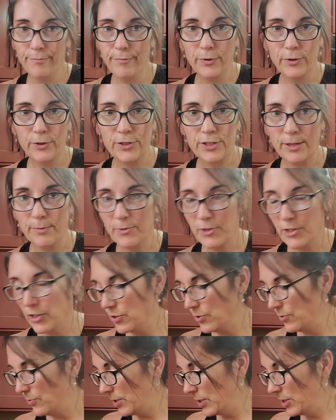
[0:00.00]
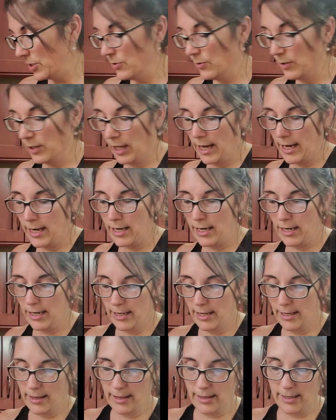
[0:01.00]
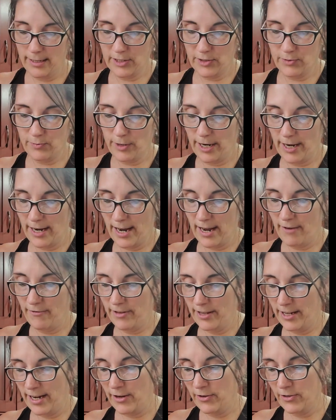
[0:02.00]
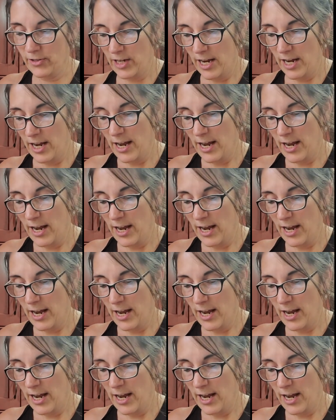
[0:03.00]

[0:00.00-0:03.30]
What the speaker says: milk substitute that you'd like. This is what I have in the house.